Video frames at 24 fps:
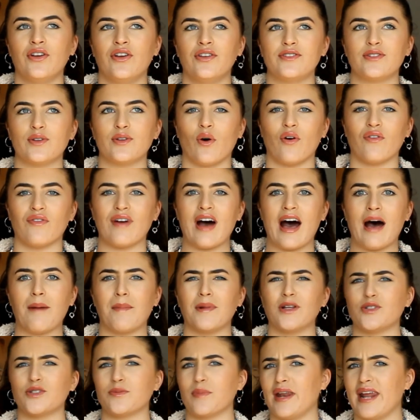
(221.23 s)
sort of how
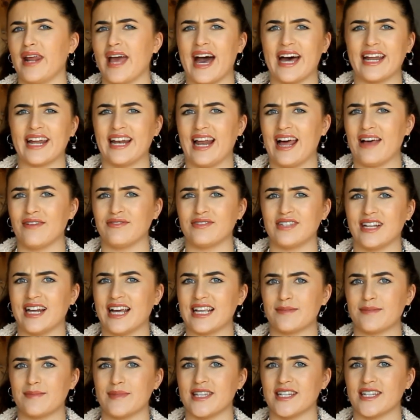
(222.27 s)
much money I had left to
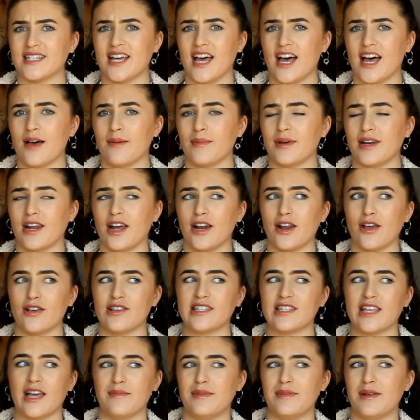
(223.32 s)
last me the term. And I know
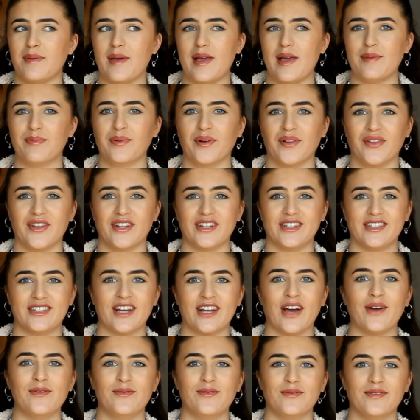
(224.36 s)
so many people that
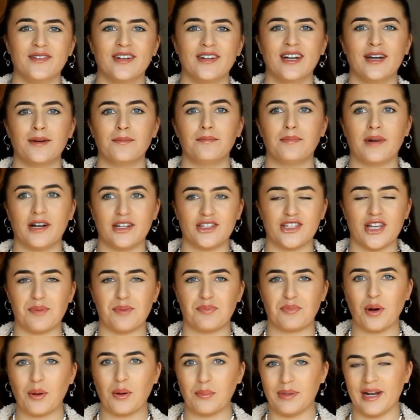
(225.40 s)
don't
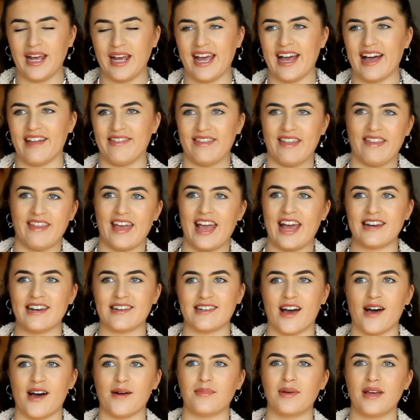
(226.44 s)
budget properly and then they end
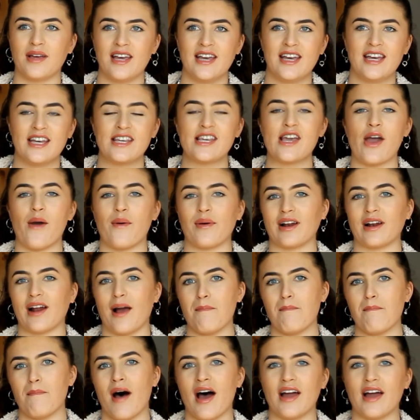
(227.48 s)
up going
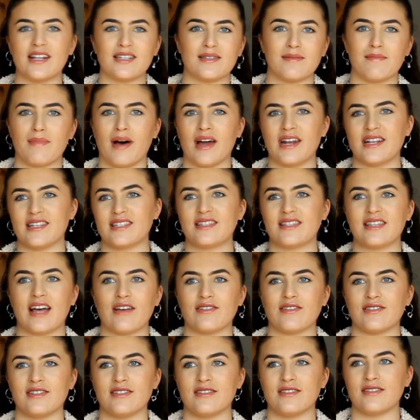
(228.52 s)
like minus and minus
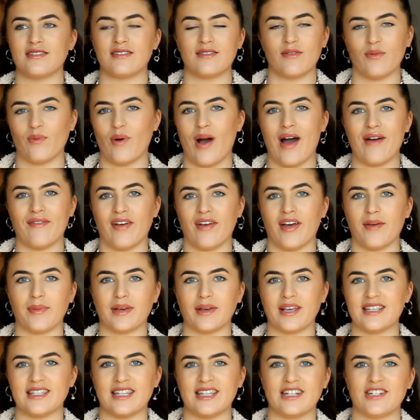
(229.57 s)
thousands, whatever,
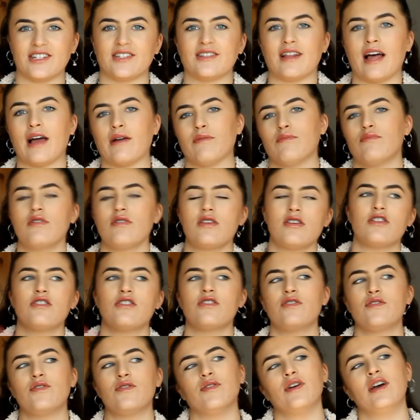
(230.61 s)
because they're just like,
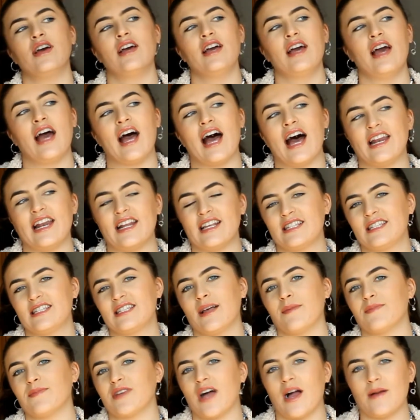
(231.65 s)
woo! And it's
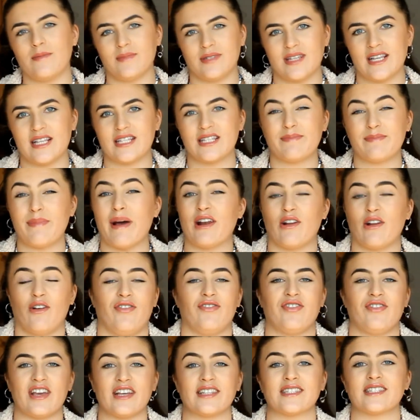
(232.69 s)
sometimes it's spent
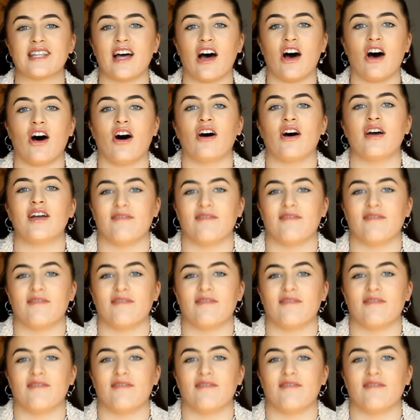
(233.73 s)
on things that are